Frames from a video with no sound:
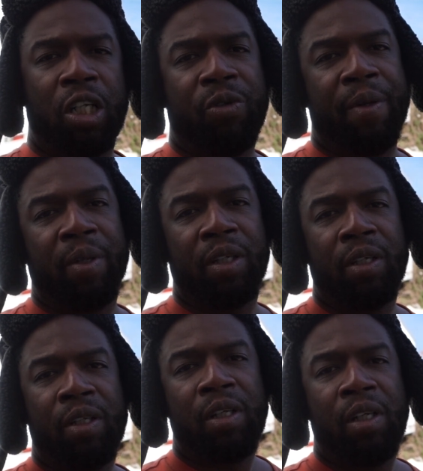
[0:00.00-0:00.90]
equipment
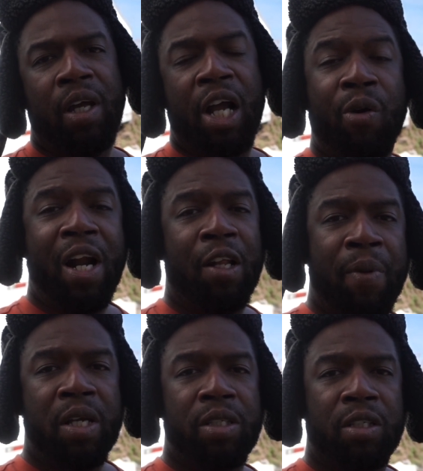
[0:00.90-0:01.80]
and going out of
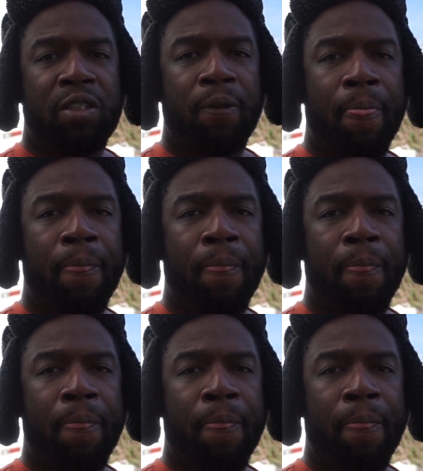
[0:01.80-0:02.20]
business.